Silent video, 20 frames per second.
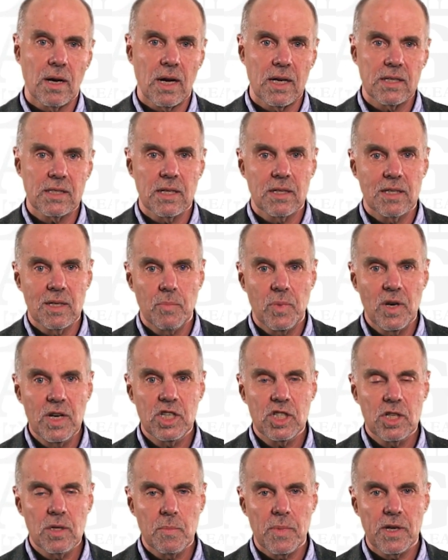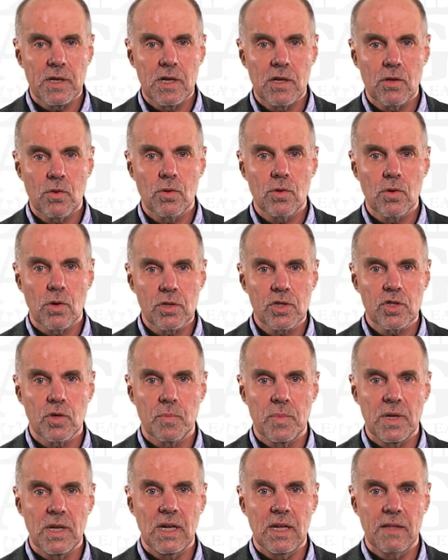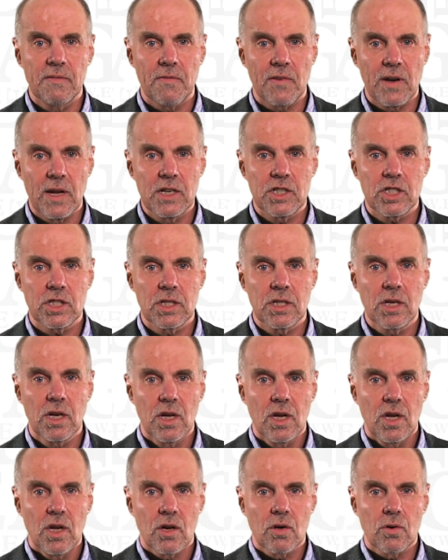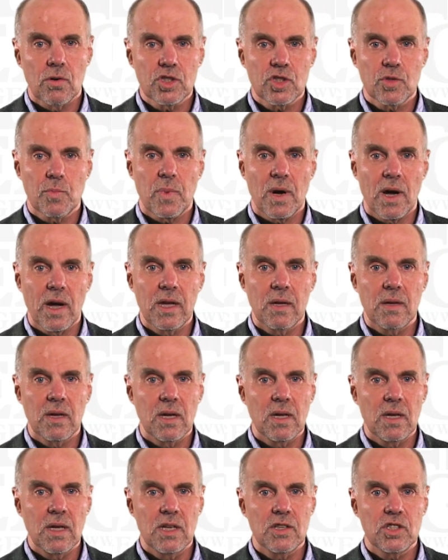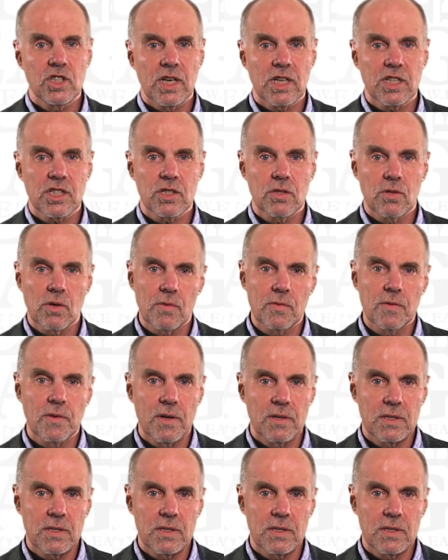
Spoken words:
I said depletion, but it could also be inflation caused by injection of,